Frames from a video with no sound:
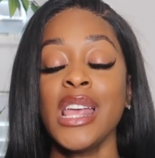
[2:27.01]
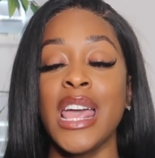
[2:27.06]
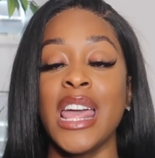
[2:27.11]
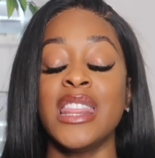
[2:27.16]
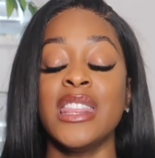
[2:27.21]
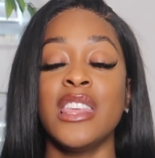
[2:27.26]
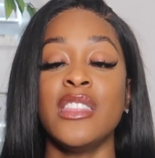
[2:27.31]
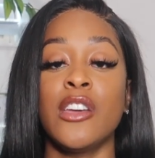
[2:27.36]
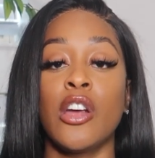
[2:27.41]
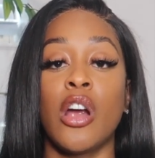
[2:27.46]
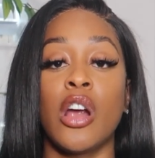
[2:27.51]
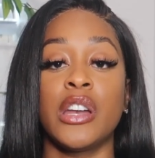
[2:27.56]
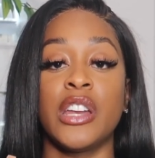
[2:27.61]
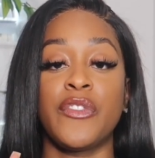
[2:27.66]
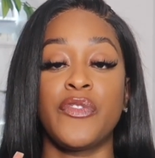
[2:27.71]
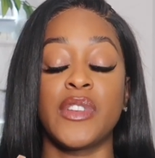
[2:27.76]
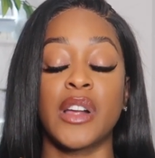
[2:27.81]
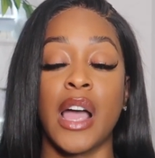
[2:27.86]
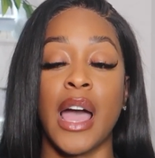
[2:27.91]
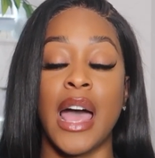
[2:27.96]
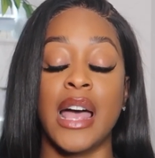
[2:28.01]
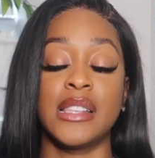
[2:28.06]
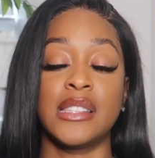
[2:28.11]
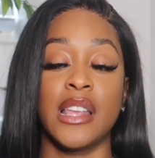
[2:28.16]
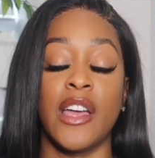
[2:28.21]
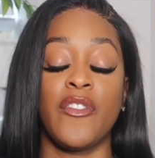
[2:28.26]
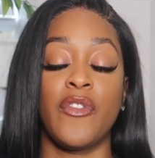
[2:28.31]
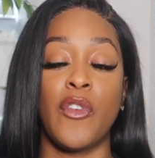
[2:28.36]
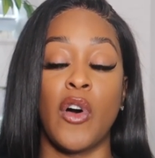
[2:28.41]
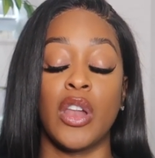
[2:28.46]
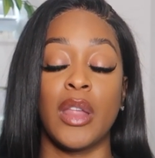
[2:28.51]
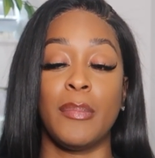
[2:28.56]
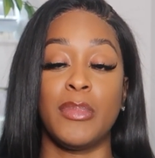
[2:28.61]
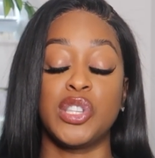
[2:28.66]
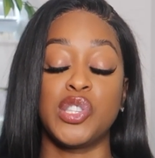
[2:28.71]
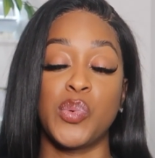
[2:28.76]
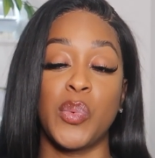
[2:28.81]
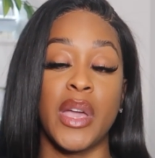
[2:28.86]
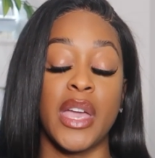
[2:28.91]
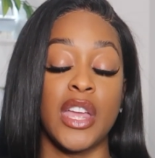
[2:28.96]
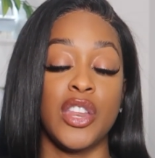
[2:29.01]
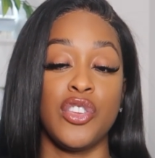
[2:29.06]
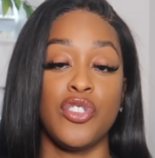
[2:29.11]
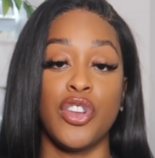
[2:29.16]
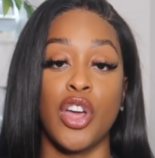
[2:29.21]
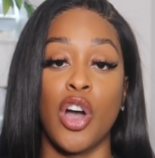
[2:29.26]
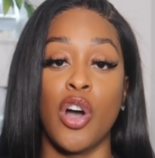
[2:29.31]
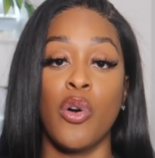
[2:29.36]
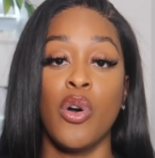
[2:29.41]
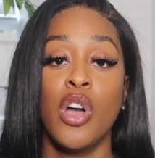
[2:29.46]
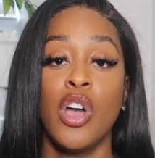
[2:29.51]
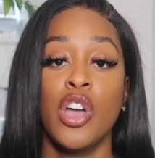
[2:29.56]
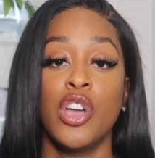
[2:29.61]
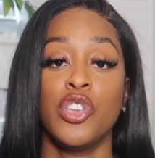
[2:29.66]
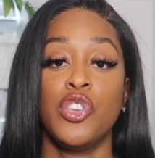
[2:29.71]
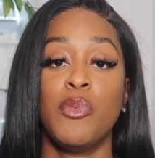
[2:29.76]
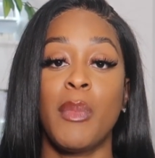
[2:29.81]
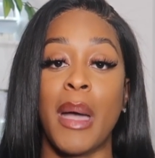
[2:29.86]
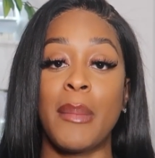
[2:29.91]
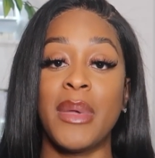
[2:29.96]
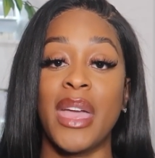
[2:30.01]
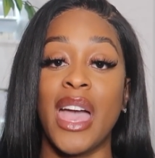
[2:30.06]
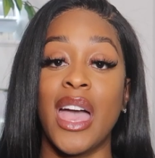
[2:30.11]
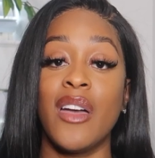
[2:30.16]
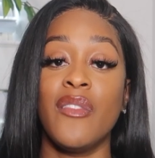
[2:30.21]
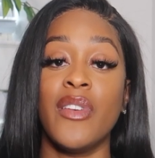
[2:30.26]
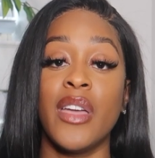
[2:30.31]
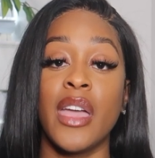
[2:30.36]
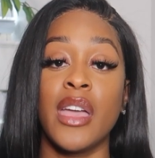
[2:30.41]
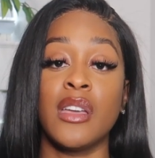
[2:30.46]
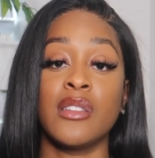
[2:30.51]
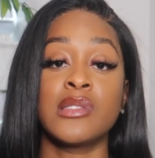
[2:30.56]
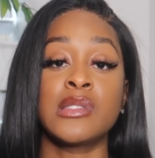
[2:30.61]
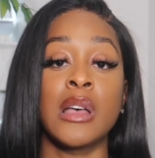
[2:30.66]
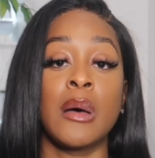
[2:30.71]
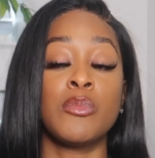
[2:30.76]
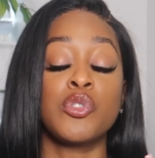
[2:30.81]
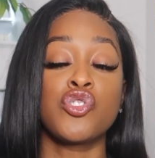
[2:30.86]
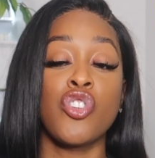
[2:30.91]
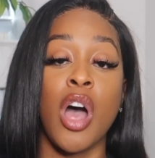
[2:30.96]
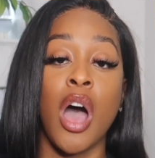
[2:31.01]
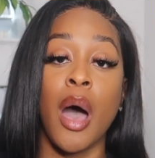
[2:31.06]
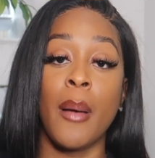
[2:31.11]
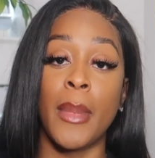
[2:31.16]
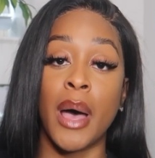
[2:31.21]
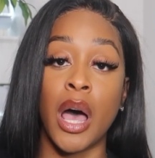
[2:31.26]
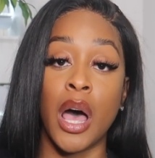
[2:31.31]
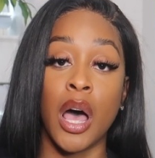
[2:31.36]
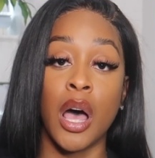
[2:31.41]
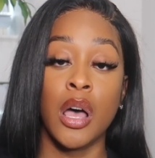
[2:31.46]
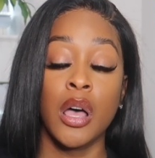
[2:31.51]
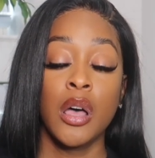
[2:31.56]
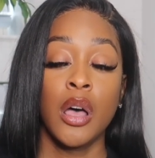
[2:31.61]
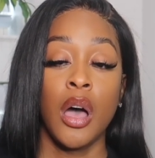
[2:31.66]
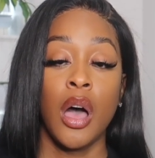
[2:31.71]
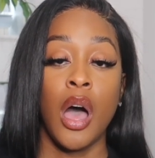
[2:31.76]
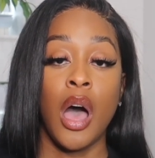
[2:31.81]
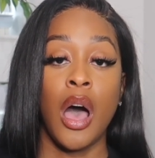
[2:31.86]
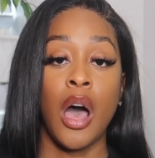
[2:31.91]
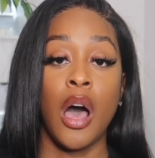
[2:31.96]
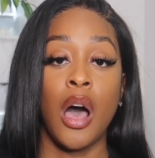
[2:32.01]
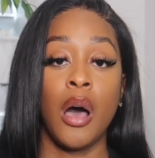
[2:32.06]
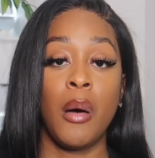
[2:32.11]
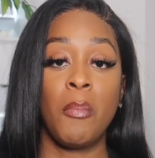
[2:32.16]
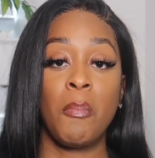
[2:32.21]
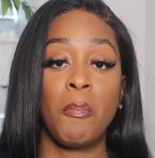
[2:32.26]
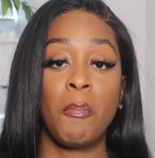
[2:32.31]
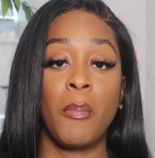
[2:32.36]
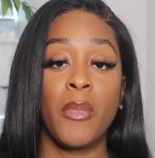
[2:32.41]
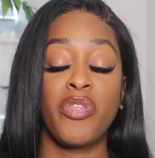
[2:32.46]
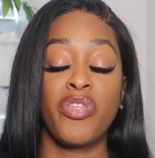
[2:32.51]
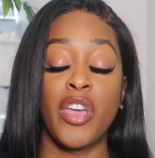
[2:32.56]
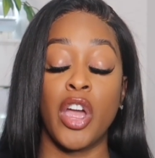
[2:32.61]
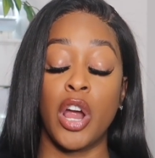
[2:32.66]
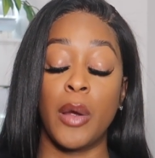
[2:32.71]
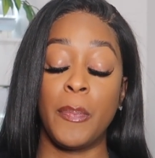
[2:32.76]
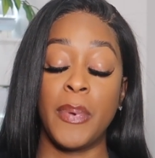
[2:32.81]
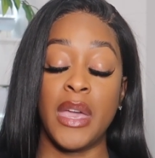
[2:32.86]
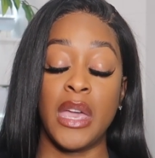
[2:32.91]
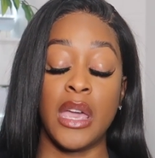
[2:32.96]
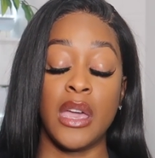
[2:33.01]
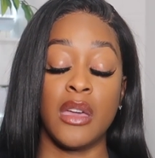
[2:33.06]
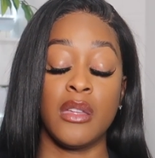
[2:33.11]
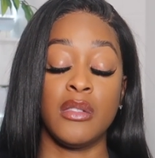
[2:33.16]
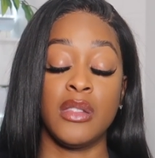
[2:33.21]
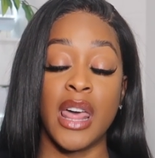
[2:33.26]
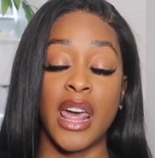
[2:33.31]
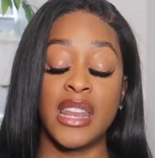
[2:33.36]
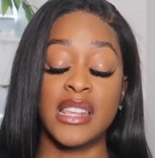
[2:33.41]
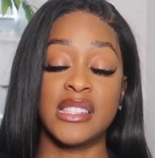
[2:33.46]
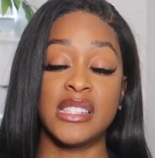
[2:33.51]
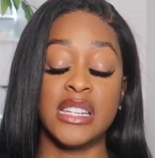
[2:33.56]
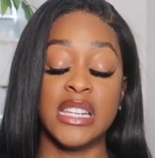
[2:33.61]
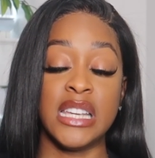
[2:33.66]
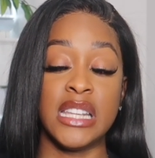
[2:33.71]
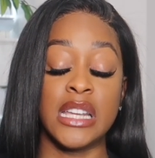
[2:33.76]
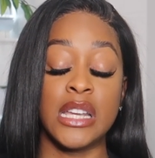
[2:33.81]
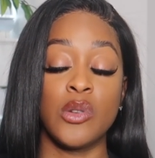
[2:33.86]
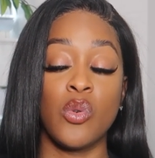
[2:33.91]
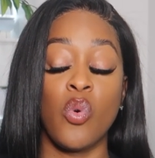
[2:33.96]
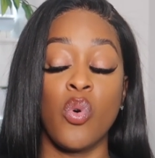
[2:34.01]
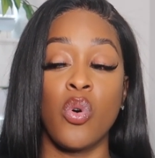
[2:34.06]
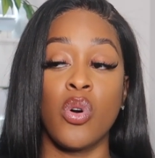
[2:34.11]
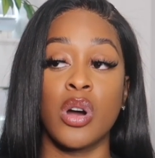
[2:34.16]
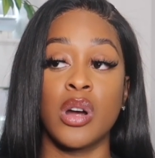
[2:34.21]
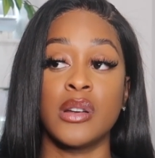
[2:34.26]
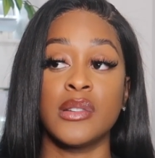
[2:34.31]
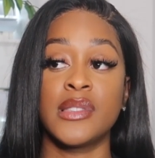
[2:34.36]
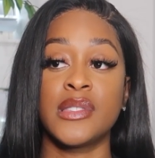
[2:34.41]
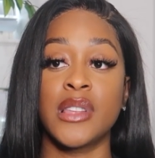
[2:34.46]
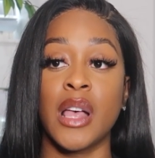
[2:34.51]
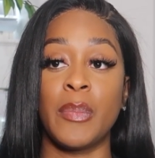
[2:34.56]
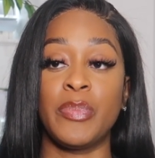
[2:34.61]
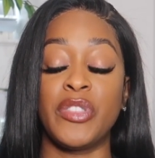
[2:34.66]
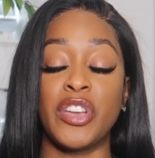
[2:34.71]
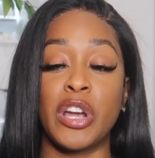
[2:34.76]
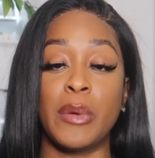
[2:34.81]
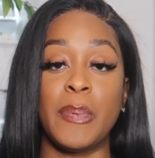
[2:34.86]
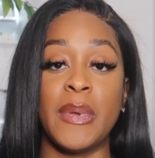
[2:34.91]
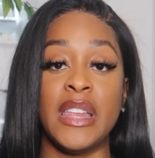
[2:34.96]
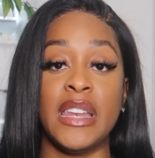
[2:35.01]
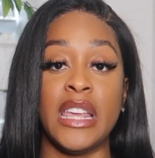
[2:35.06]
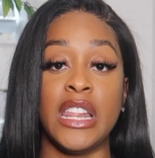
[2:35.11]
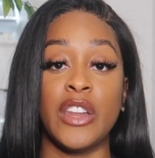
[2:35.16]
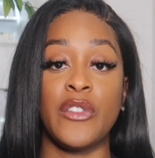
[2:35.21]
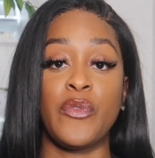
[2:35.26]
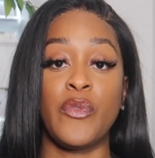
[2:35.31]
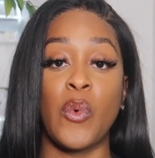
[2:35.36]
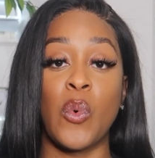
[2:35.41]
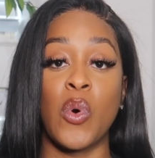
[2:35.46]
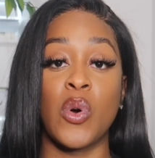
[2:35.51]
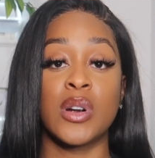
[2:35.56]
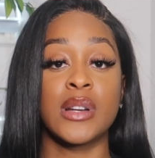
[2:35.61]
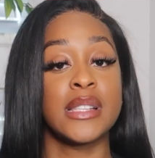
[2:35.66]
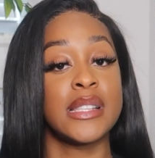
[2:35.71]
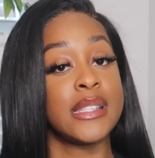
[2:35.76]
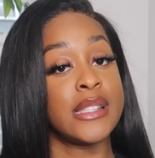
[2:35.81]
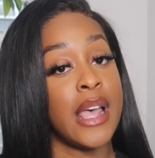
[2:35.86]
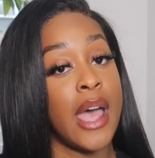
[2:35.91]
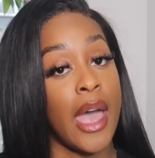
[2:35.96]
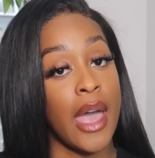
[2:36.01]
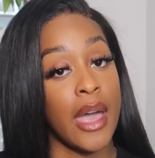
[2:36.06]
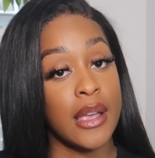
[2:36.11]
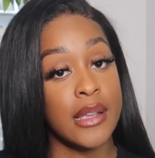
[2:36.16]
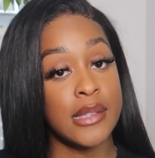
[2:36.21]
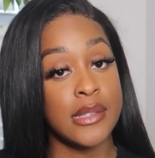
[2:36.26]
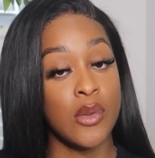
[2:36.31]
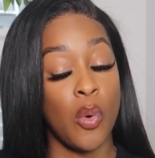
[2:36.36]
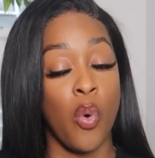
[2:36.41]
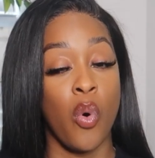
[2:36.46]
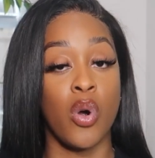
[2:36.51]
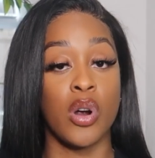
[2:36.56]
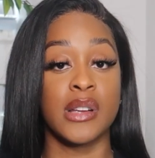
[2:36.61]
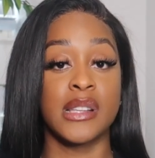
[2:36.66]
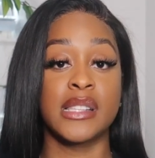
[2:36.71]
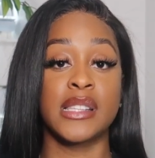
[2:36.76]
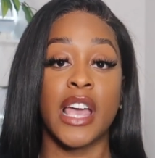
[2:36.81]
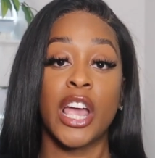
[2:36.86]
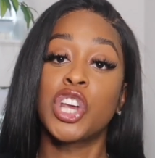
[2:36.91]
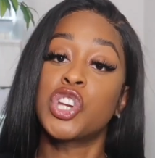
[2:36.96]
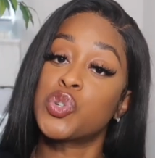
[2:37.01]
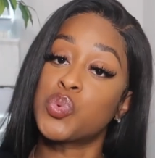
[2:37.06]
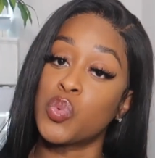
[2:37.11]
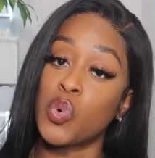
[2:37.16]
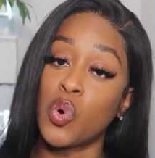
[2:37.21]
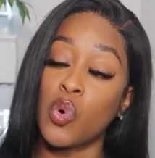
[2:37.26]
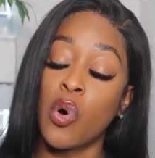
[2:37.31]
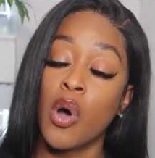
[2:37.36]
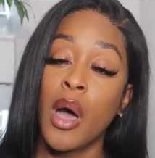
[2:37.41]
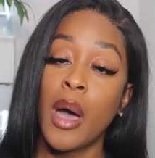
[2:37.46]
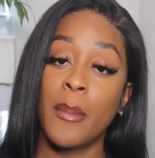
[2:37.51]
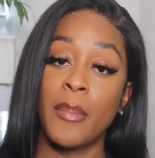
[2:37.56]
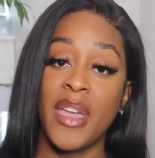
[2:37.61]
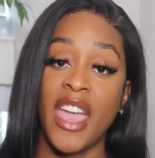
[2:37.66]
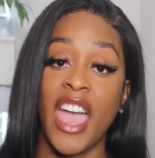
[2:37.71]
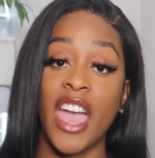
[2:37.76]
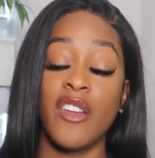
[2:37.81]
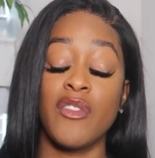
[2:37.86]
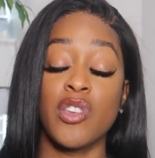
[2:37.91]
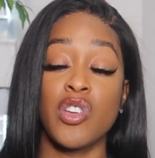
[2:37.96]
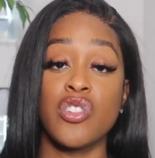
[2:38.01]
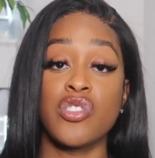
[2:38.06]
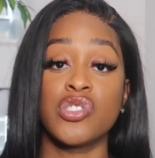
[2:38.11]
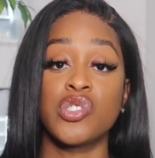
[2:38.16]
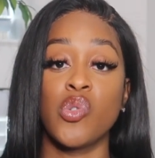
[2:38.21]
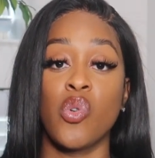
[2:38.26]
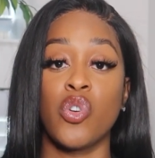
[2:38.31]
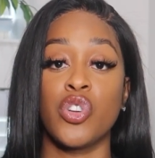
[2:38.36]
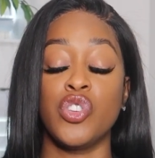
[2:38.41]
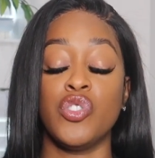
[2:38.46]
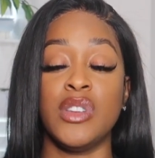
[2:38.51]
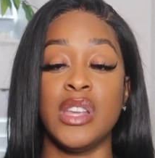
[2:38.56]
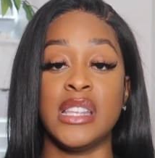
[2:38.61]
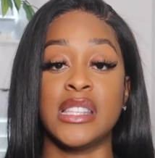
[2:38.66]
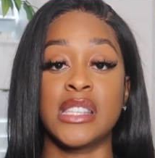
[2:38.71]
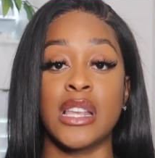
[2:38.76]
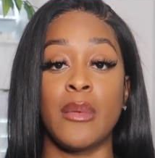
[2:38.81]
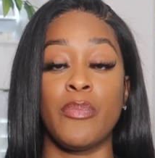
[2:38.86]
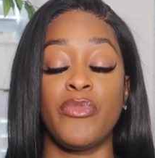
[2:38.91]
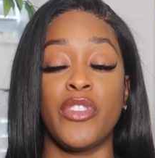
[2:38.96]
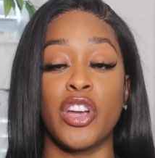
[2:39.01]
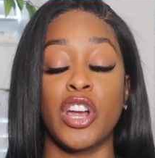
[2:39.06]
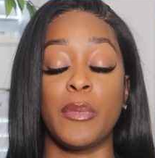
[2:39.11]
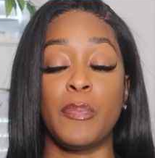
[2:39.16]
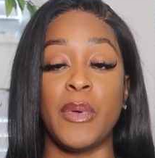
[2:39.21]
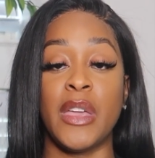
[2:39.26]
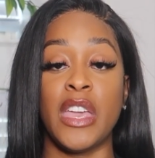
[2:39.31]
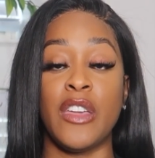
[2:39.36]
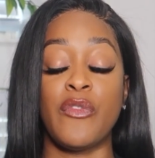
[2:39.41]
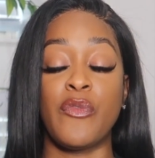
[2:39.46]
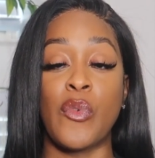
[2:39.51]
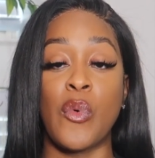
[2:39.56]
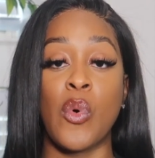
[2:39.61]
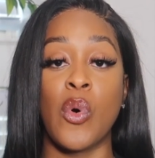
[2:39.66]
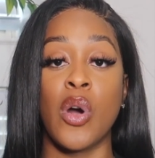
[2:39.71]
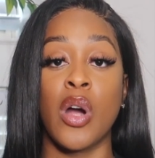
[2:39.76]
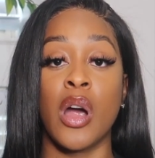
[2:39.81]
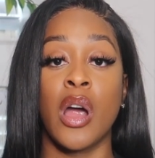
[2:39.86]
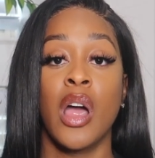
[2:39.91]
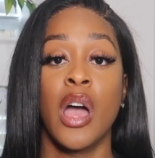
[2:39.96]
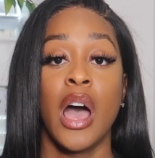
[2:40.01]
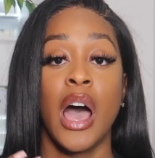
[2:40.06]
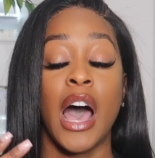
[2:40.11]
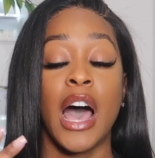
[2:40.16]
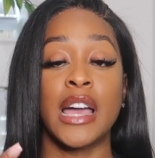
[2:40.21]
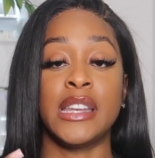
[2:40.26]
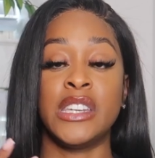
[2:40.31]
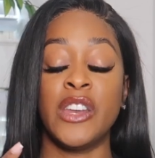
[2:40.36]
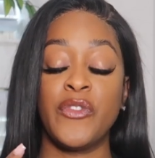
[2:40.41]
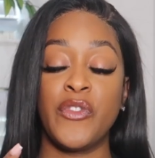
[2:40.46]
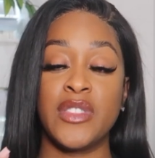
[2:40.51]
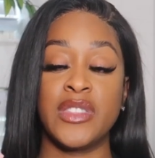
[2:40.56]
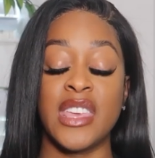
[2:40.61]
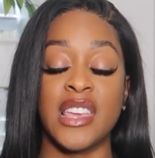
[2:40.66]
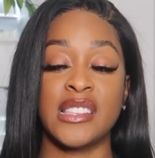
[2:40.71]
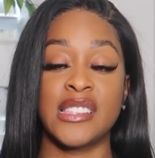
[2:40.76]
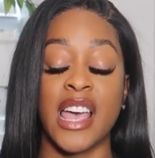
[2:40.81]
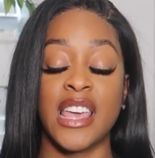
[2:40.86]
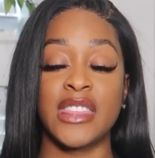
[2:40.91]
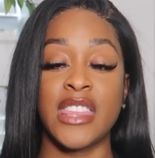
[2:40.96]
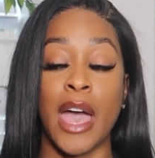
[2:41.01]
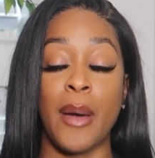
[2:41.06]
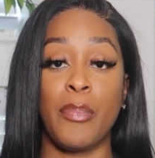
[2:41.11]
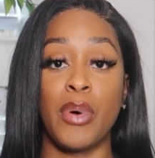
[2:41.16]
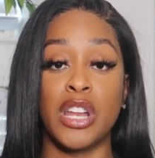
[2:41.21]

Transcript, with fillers: And then there are different kinds that fall in between. You know, you might be having some trauma um, therapy that is needed, or some therapy needed for sex or sexual behaviors, or you need some therapy for uh, different things like that.